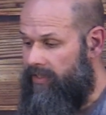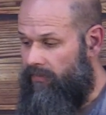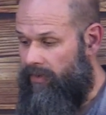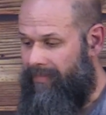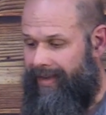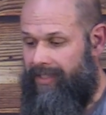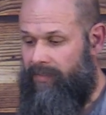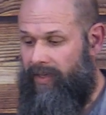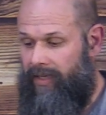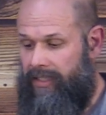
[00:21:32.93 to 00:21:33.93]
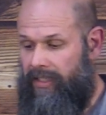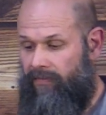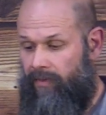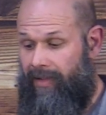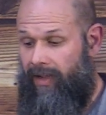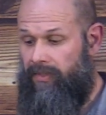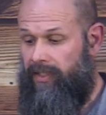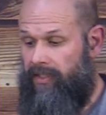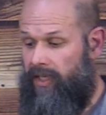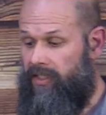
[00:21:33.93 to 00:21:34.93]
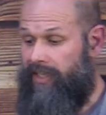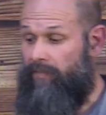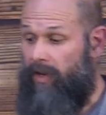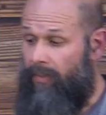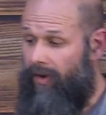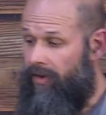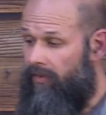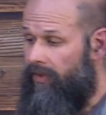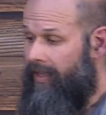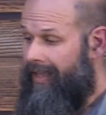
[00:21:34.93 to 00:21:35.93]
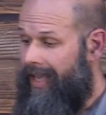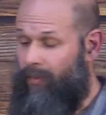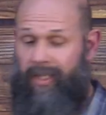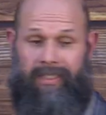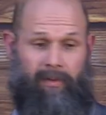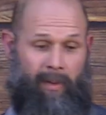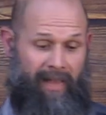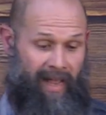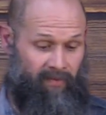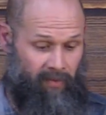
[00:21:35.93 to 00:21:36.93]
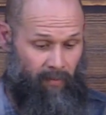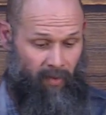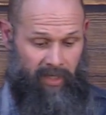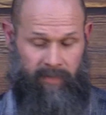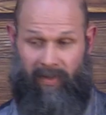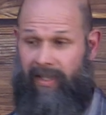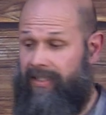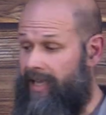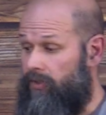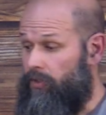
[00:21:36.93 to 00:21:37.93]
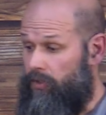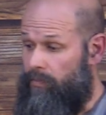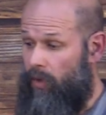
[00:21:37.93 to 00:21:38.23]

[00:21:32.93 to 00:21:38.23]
They're from my experience and from counseling sessions I've been a part of, and wisdom I've gotten from more experienced counselors,